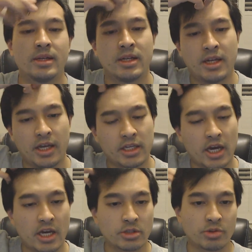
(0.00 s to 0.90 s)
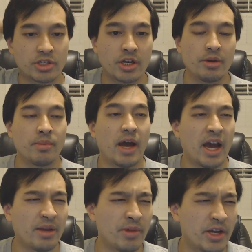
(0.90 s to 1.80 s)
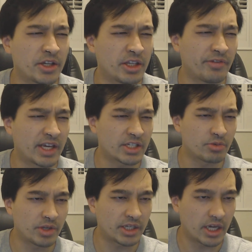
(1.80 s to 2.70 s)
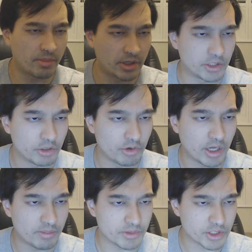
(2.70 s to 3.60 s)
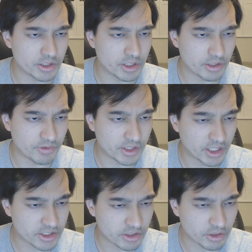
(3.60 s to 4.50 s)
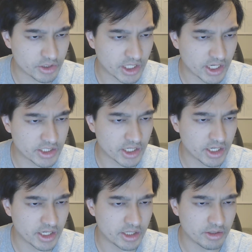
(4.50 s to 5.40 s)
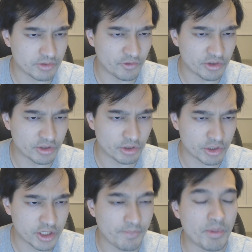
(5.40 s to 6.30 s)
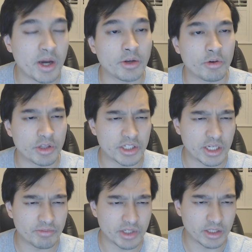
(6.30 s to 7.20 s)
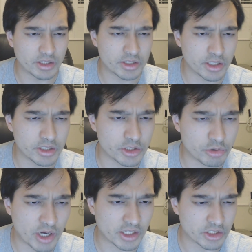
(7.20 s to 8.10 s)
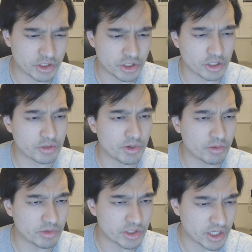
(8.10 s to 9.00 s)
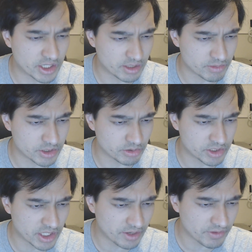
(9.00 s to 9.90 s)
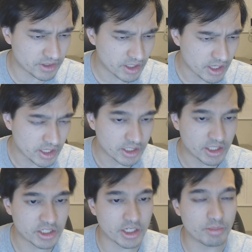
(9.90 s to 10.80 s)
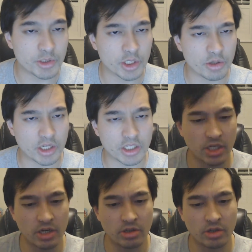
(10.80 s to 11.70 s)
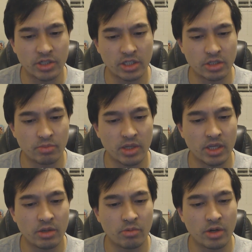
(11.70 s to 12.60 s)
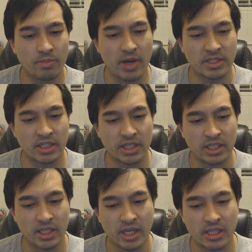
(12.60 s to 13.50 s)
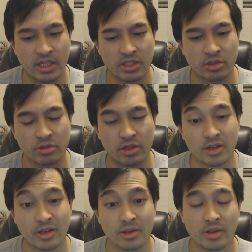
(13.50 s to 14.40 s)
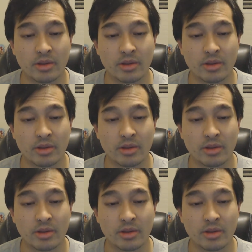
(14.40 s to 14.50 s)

Hey guys, what's up? I'm here to give you guys a recap on a new episode of Nanatsu no Taizai Fundo no Shinpan or The Seven Deadly Sins Dragon's Judgment, which is on episode 7. This episode right here looks like to me we're about to hit into the